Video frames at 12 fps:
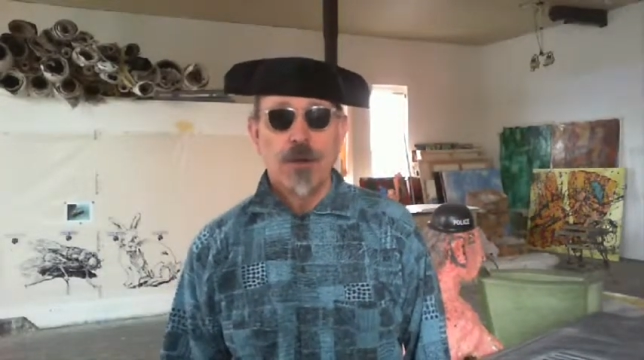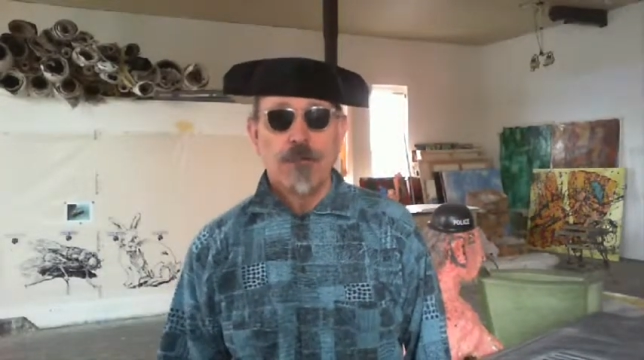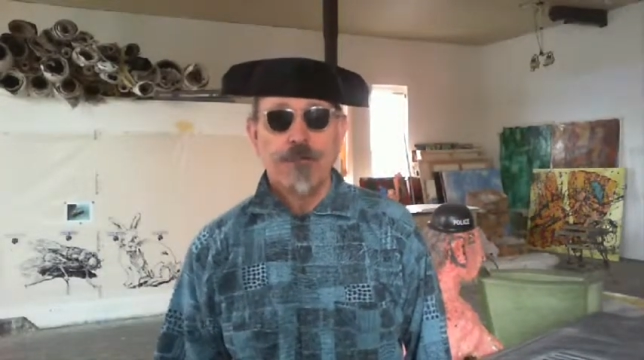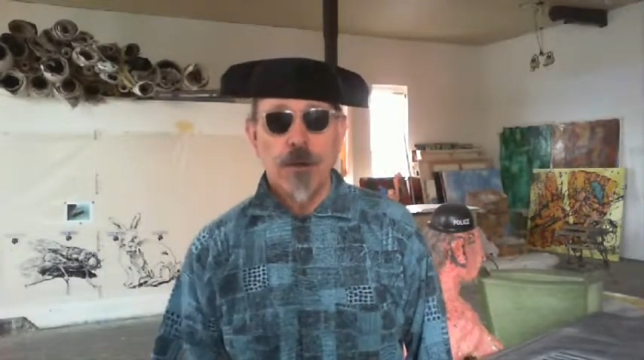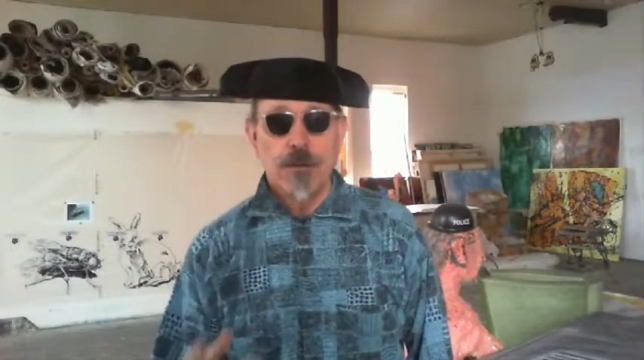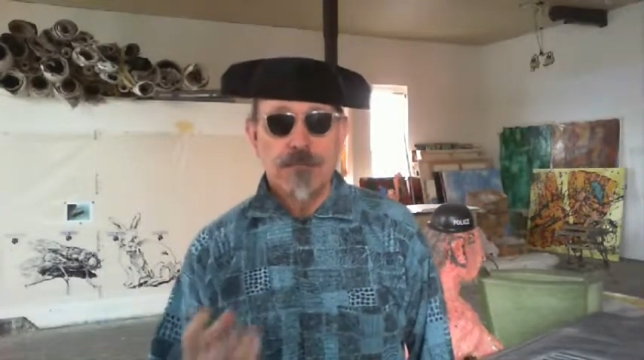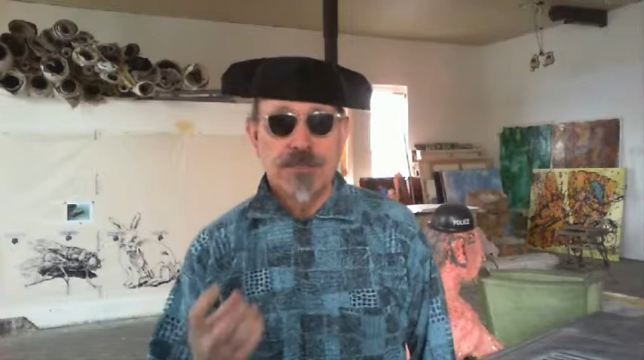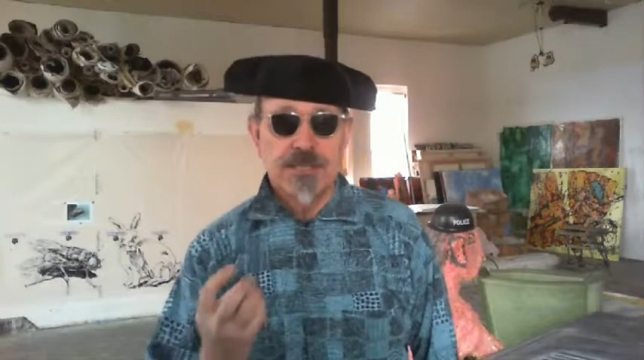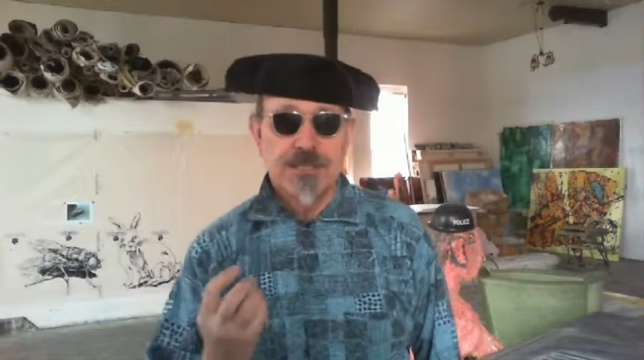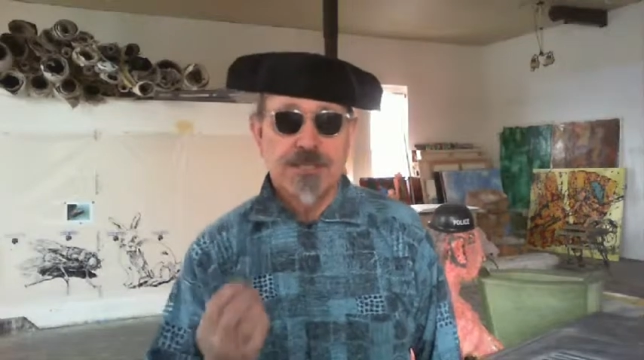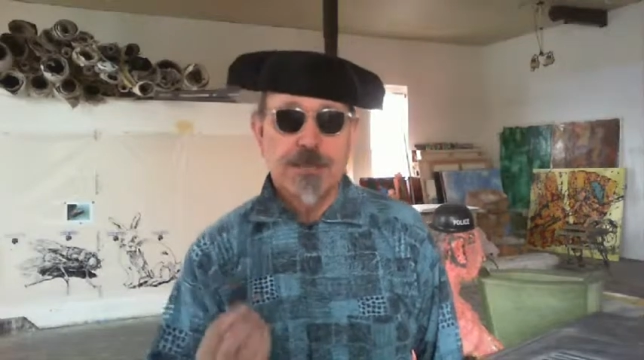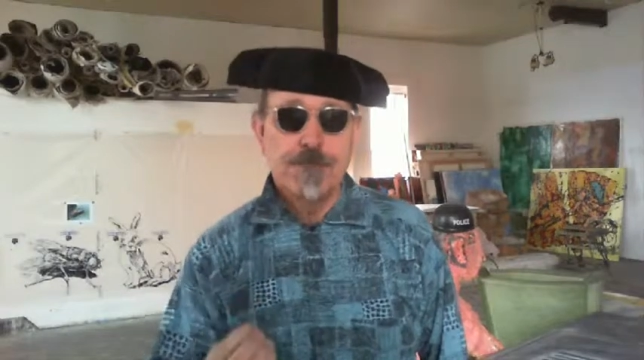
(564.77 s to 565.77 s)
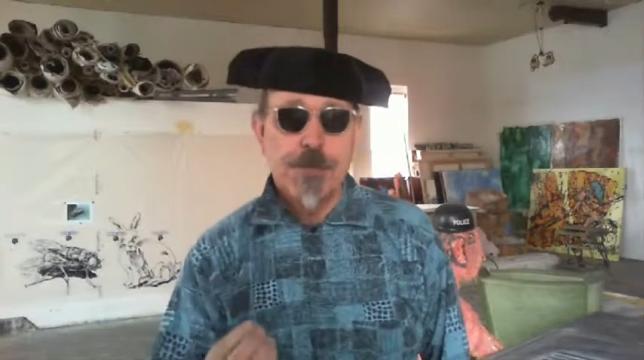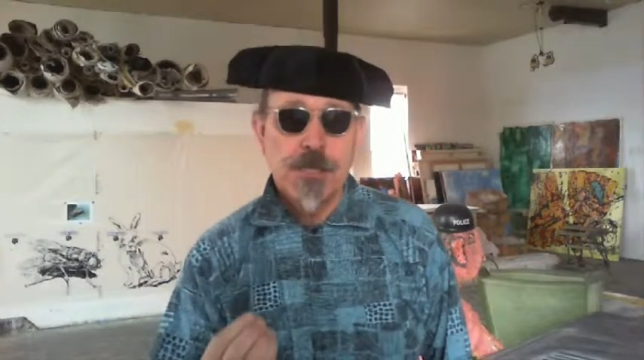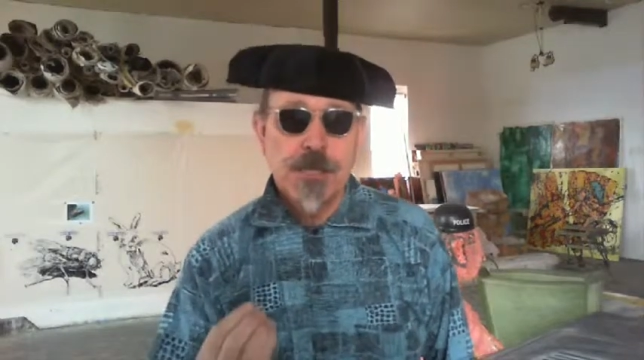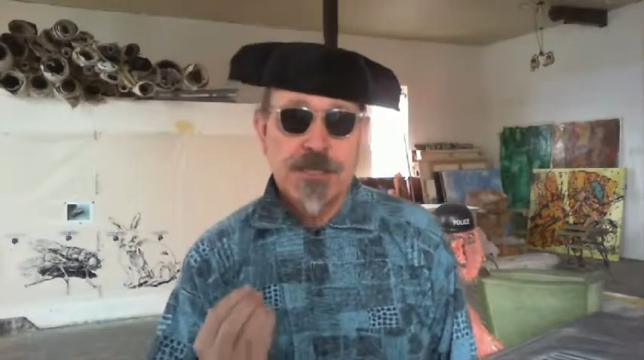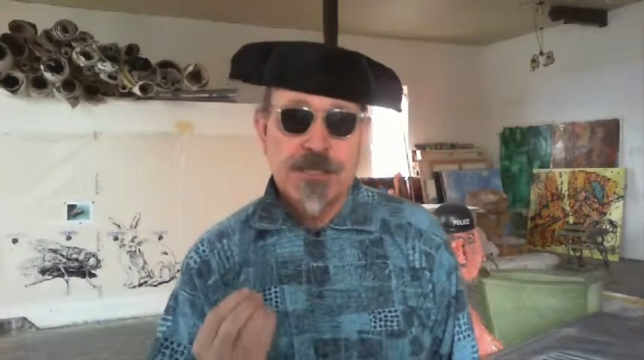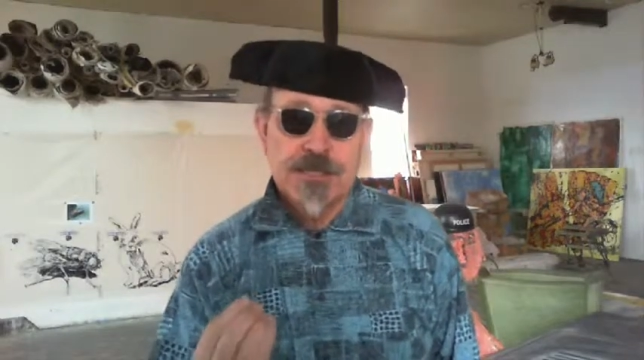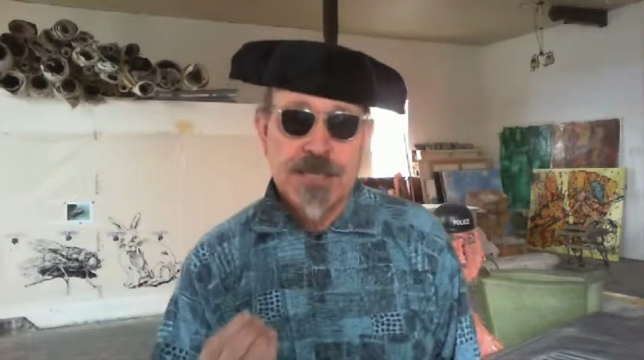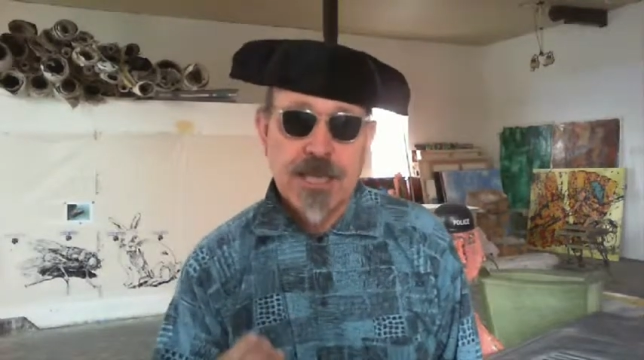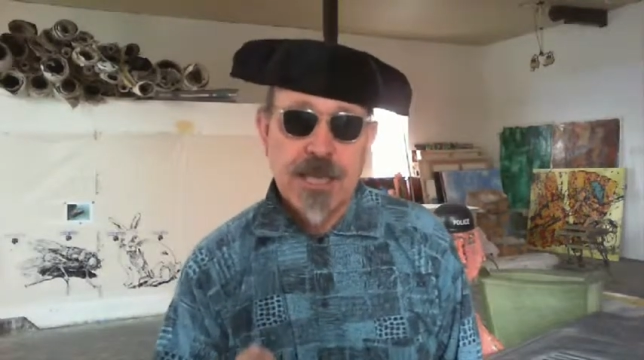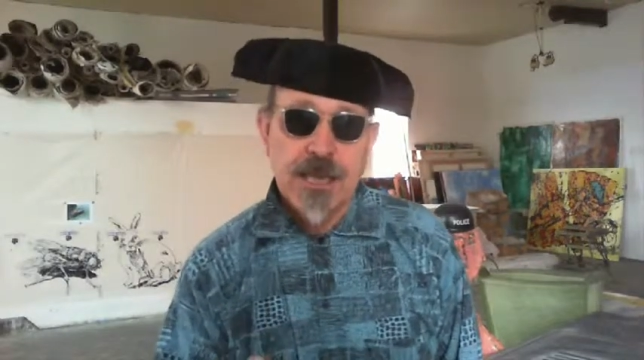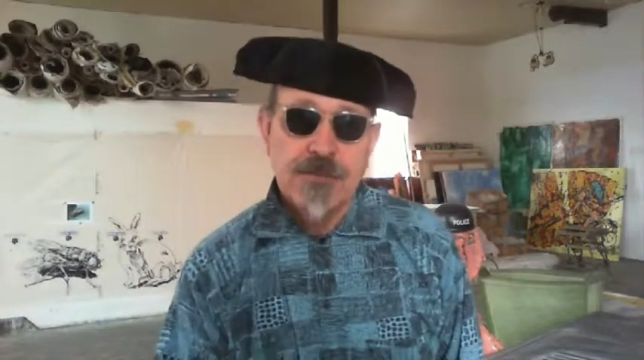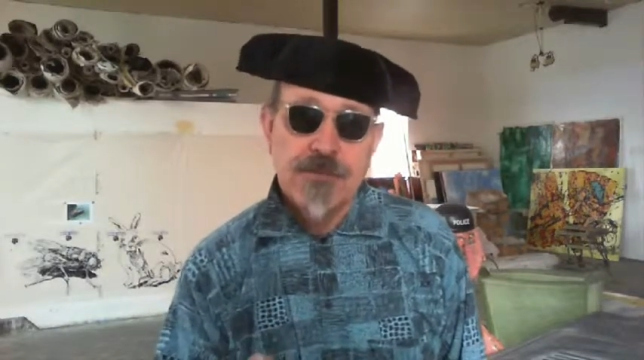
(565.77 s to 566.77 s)
from the simple
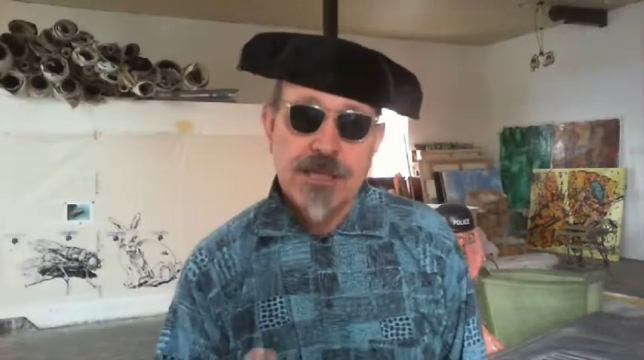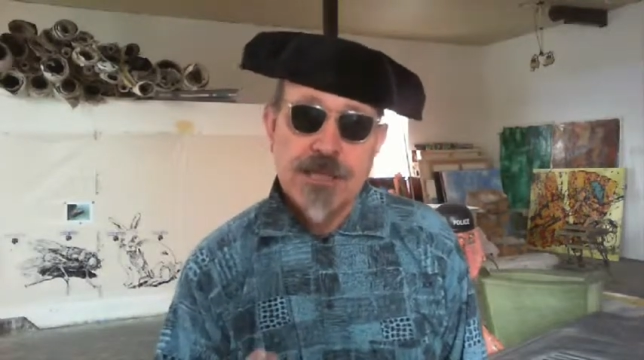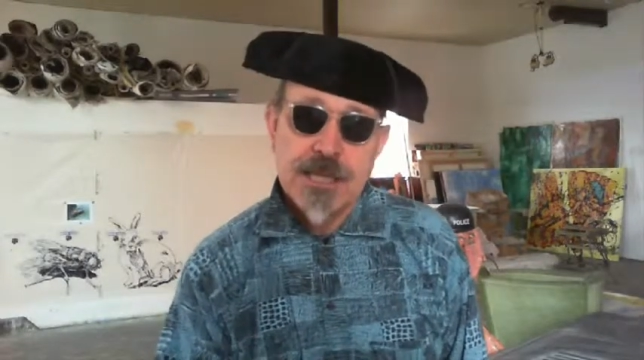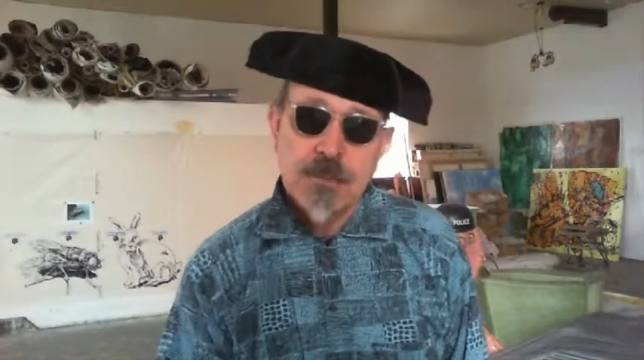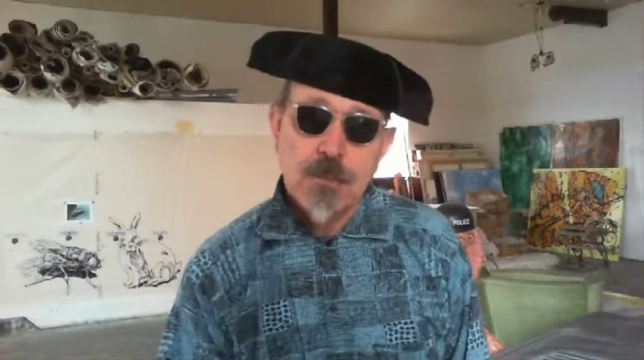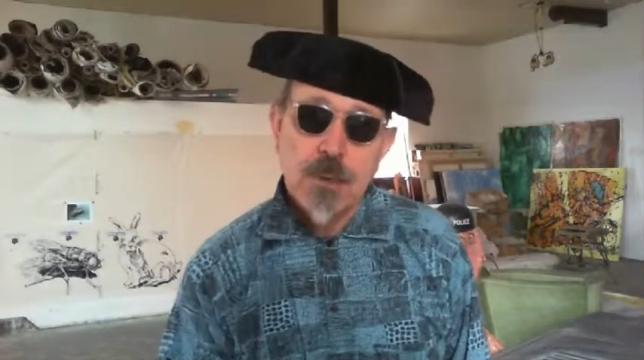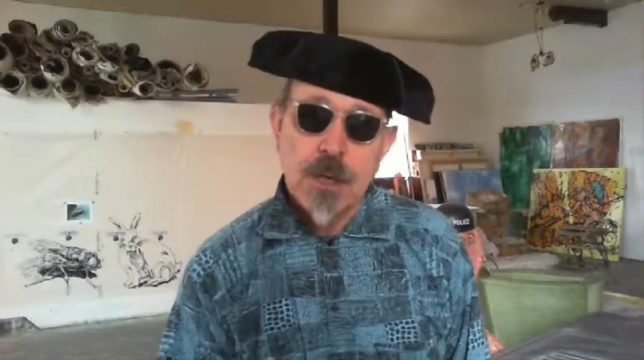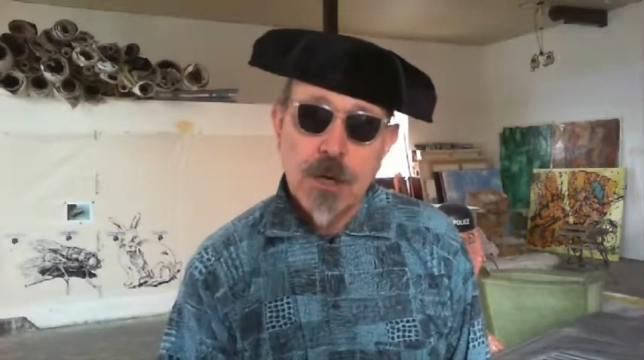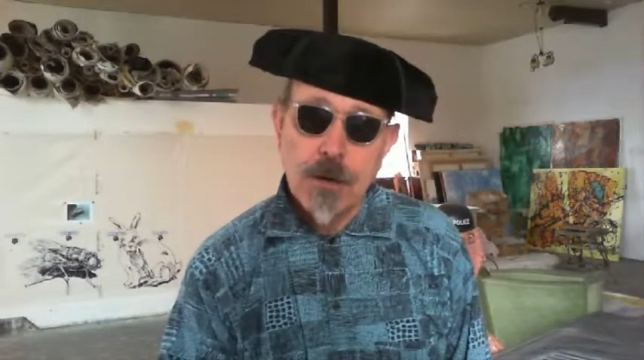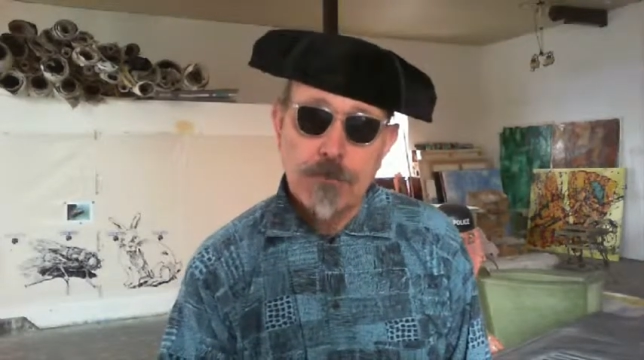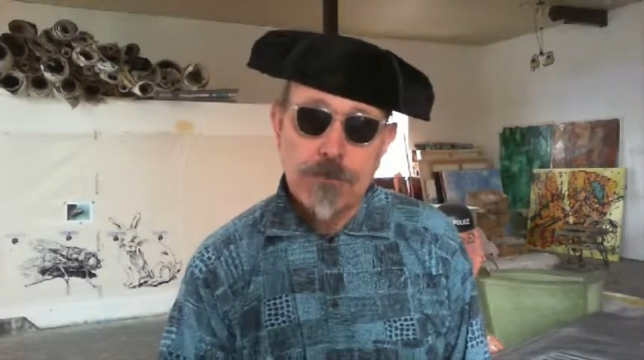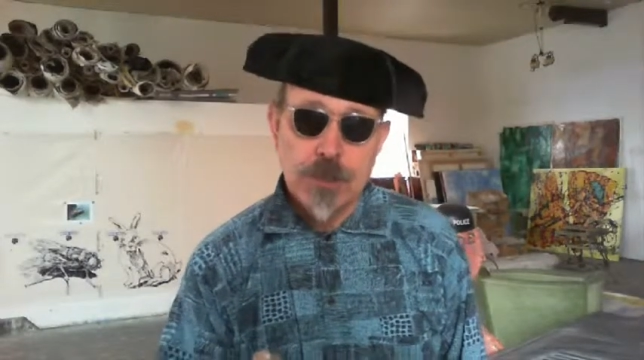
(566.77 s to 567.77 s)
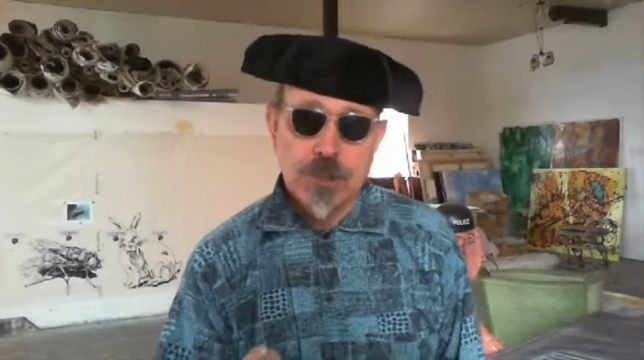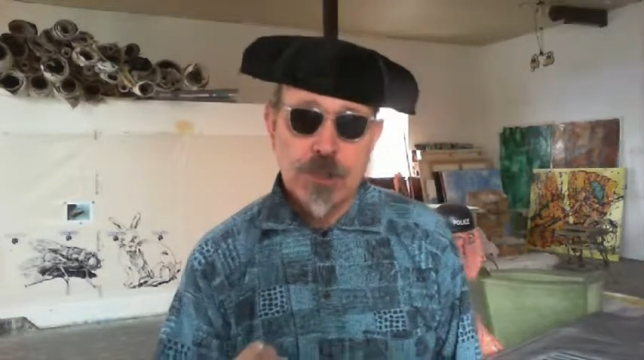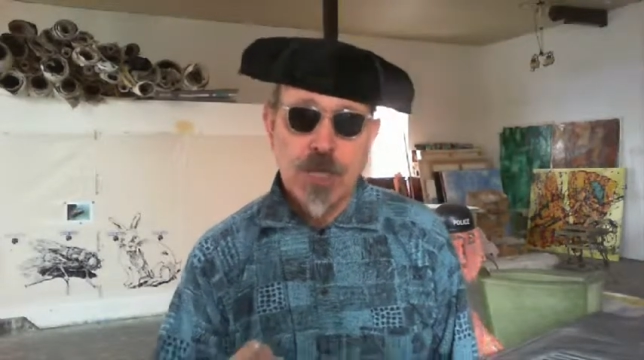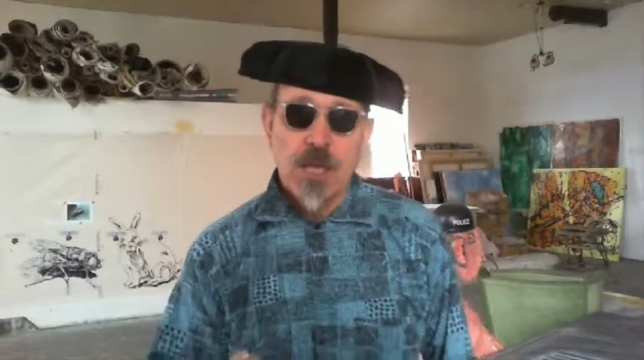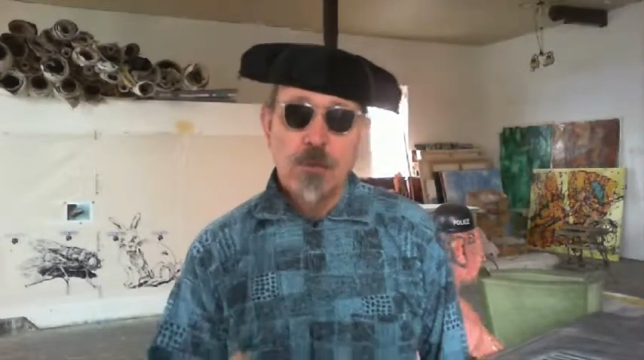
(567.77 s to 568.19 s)
thing we need to accomplish.